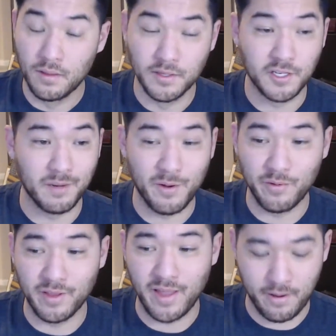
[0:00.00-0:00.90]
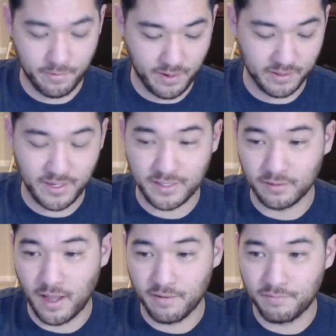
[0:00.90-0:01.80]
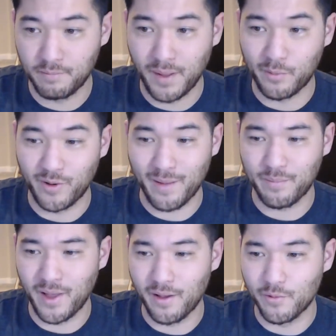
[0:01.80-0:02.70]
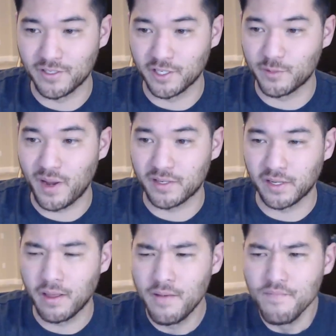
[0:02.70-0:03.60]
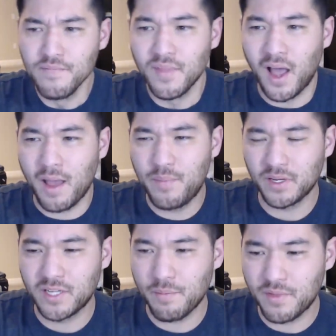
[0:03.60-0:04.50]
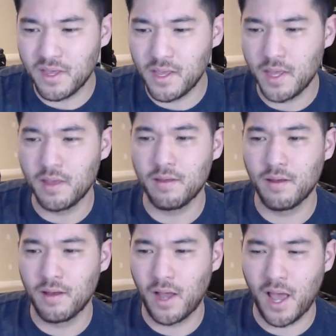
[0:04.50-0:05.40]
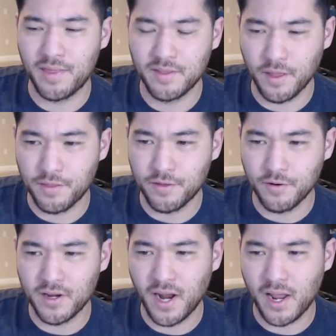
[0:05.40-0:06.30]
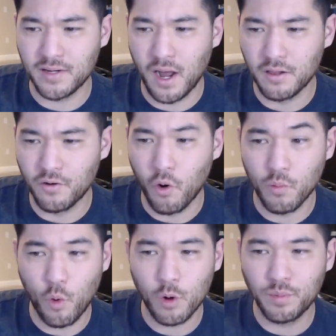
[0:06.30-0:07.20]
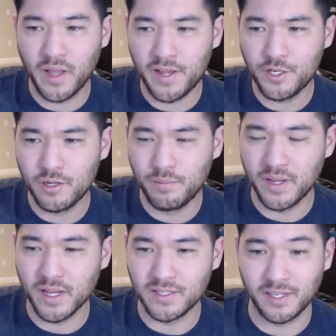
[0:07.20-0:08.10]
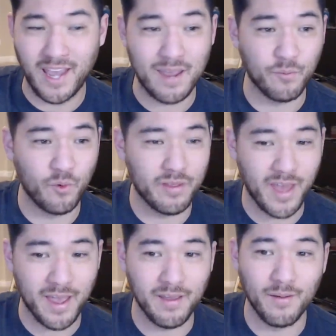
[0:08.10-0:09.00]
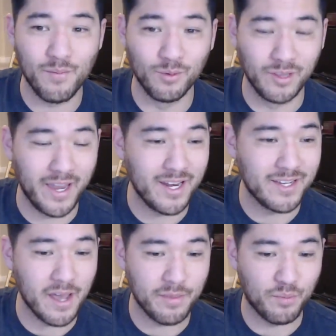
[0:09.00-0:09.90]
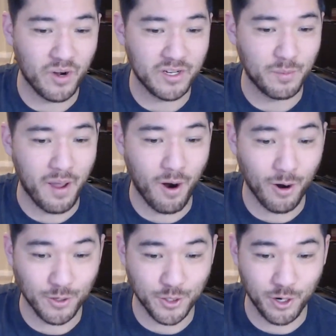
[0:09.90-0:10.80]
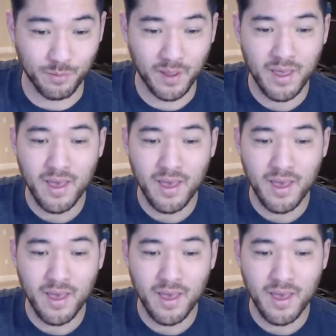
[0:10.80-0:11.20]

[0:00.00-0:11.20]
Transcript: this is going to be really loud because that's a lot of bubble wrap I was expecting. I picked up I think the $39 or more pledge because it came with a Lady Death print by Art Germ.